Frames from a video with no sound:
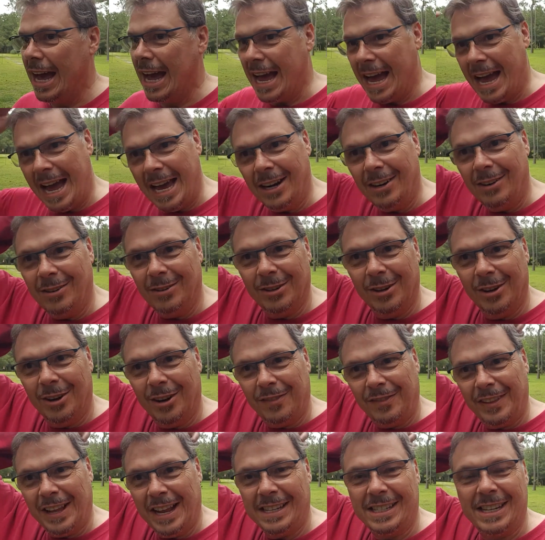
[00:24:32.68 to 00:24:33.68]
I don't know
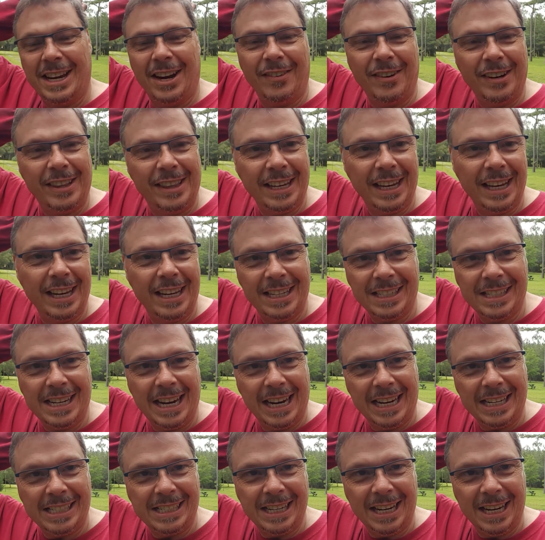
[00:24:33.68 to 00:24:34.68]
if that's everything because,
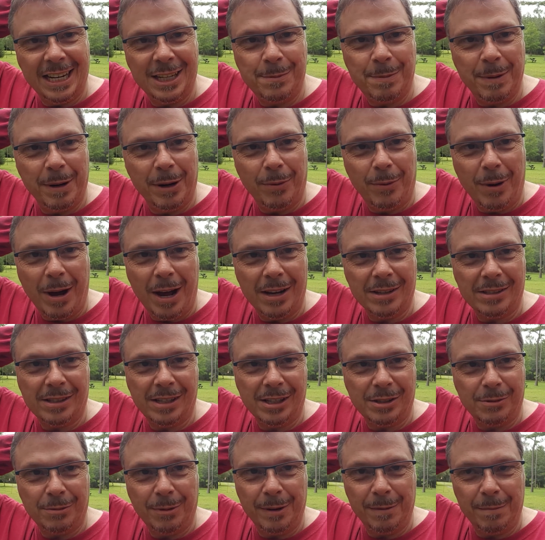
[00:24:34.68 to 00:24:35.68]
like I said, it's been a while
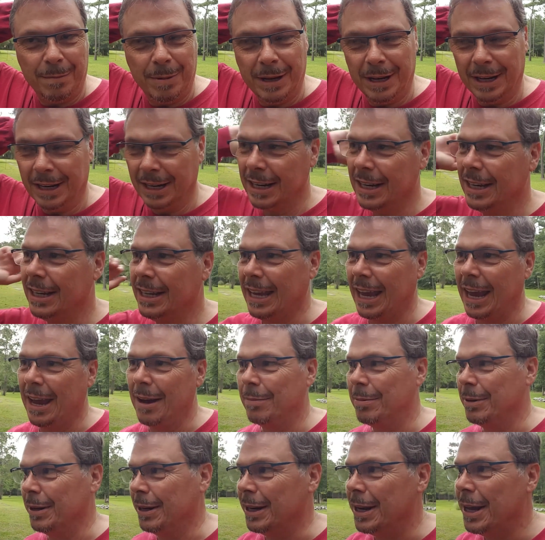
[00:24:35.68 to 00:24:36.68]
since we've been
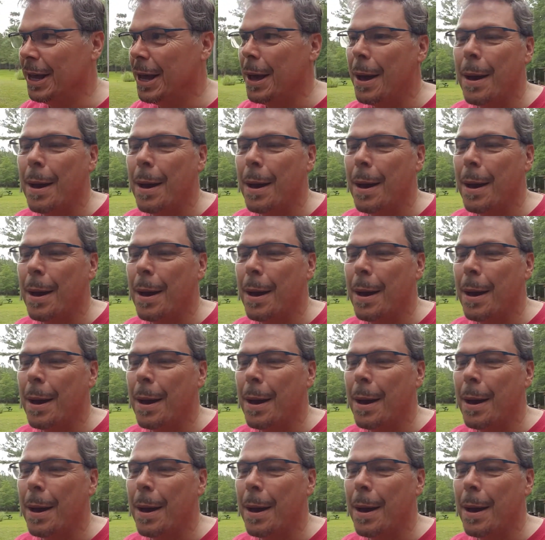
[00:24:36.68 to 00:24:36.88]
camping.